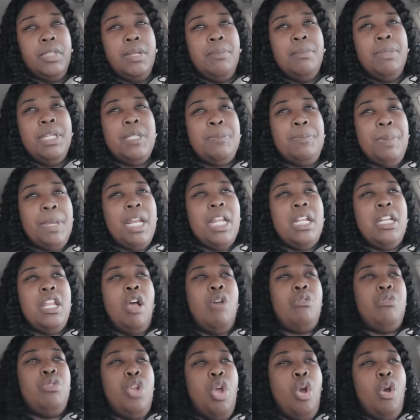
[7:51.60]
Miss Peanut
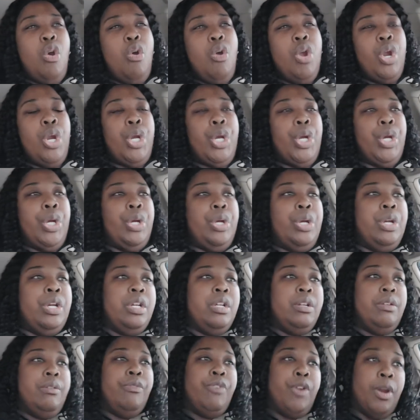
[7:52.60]
don't know her
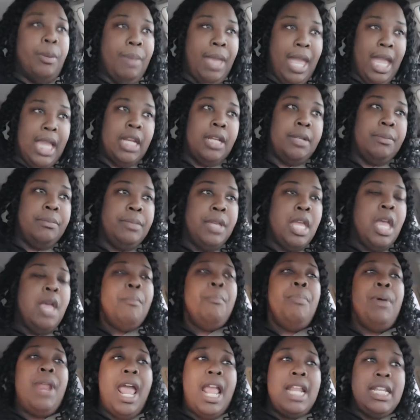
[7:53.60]
verbatim,
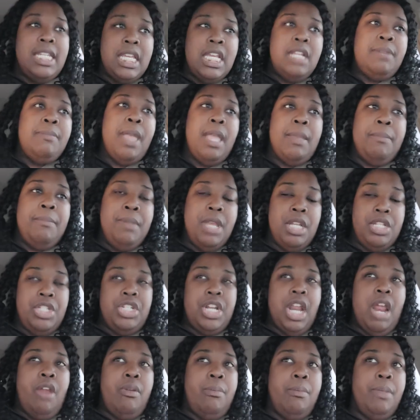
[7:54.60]
but I did make
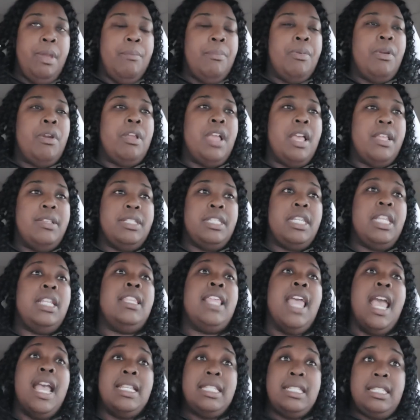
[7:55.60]
mention. I remember I
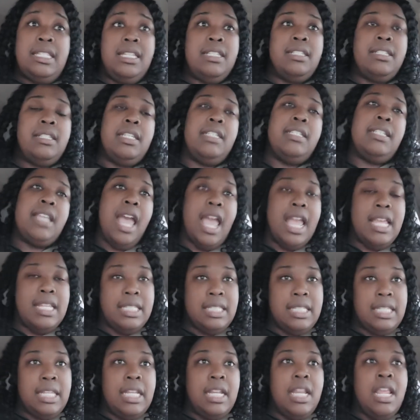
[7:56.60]
said that's Cicely
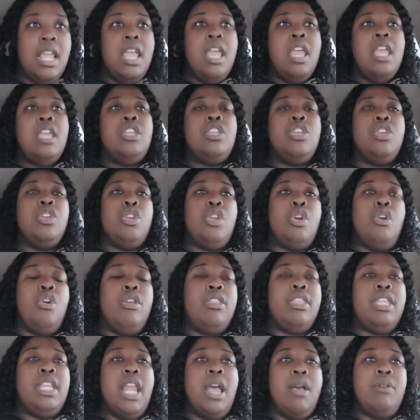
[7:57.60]
Tyson, you know,
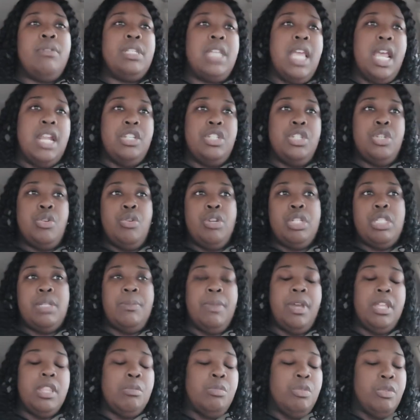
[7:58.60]
and then I was kind of showing
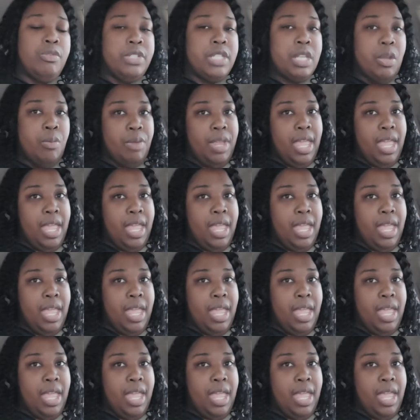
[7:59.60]
some other movies that